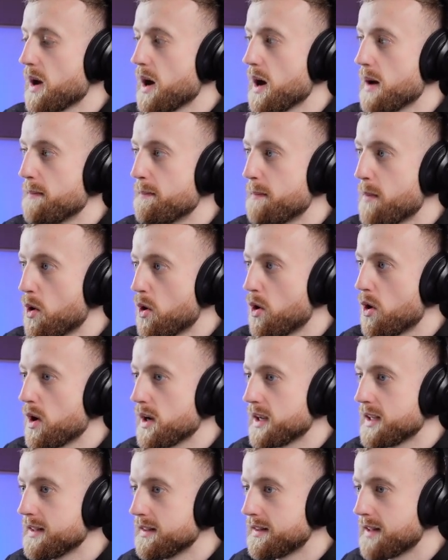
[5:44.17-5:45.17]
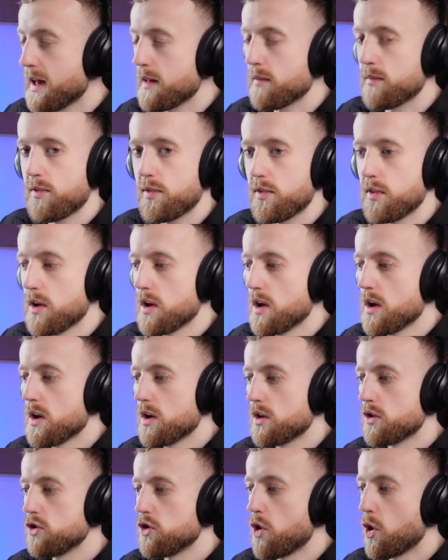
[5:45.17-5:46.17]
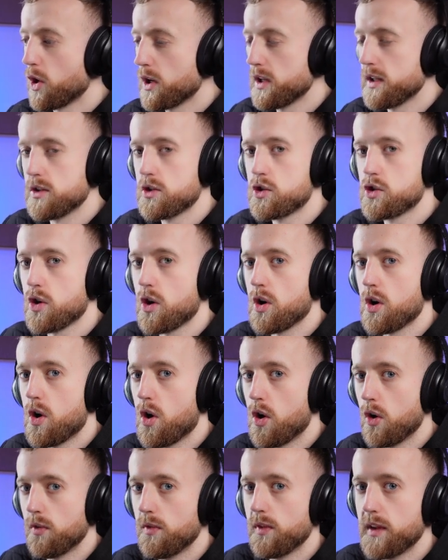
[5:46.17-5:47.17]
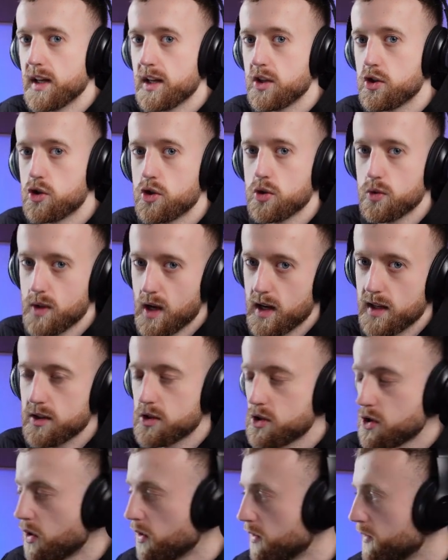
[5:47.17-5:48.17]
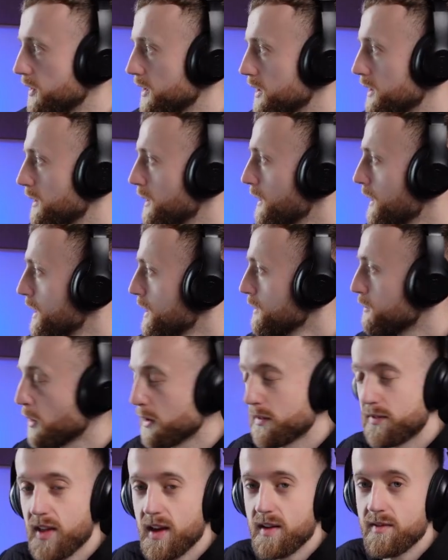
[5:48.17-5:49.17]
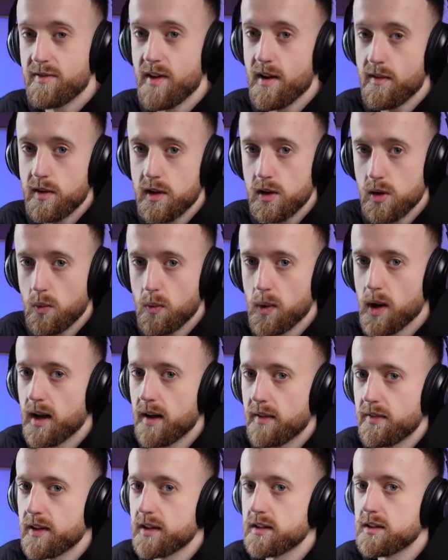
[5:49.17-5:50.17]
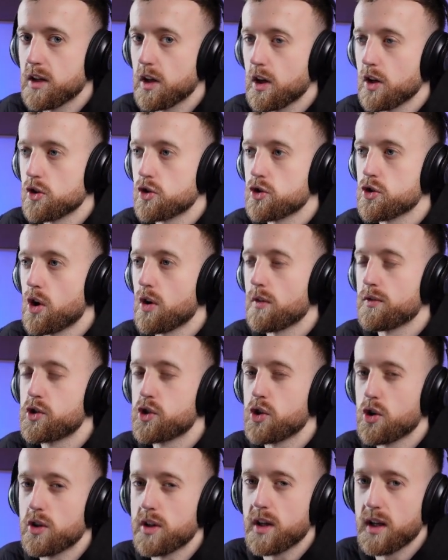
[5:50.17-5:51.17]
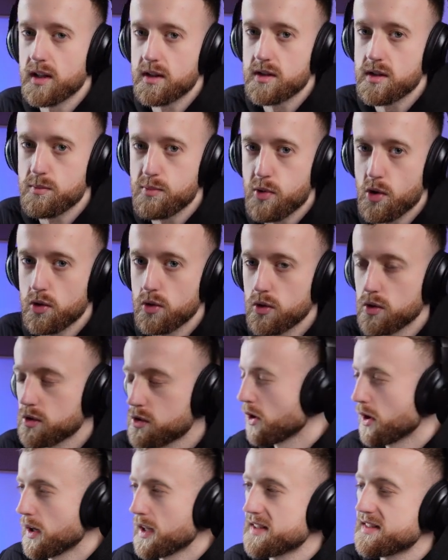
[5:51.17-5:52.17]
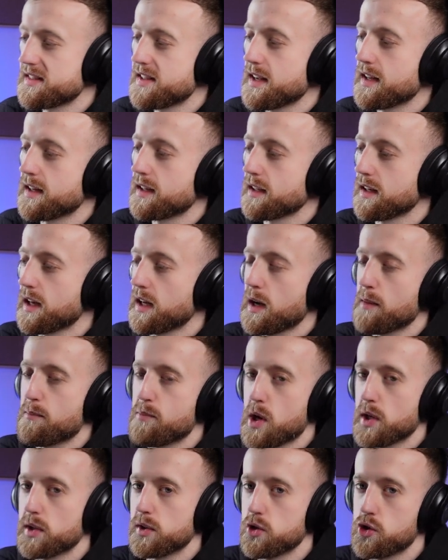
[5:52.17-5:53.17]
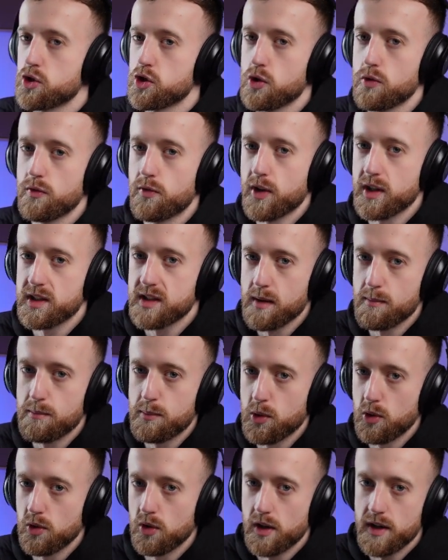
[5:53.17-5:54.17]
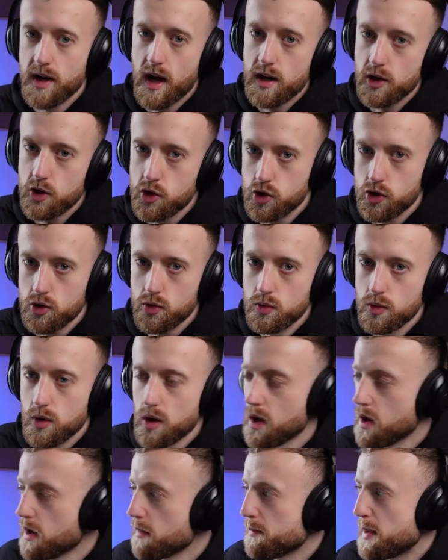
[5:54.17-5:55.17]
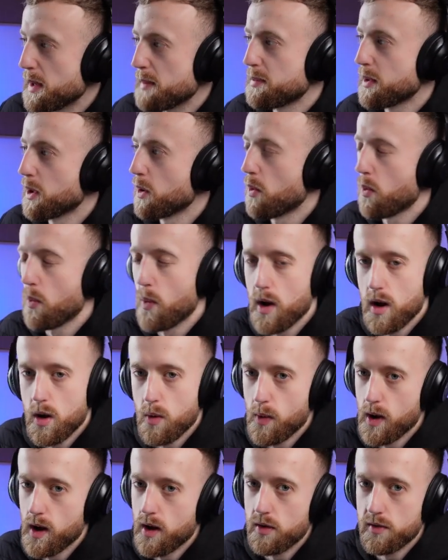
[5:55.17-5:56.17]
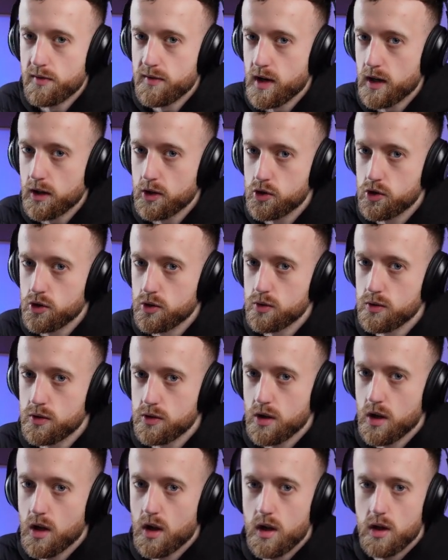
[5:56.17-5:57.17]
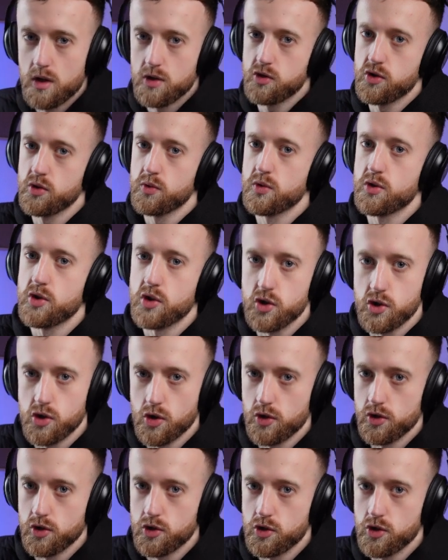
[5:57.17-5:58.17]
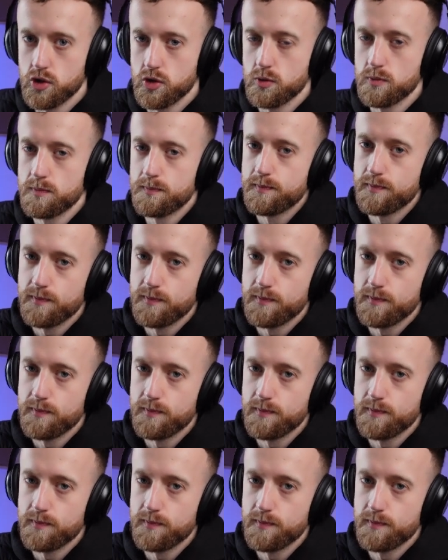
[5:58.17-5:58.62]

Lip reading: a more in-depth knowledge on the issue that it's solving. But if they're very aware, then you can sort of showcase the product. You know, let's take like a branded shoe, for example, a Nike shoe. People are aware of Nike shoes. As soon as you show the shoe,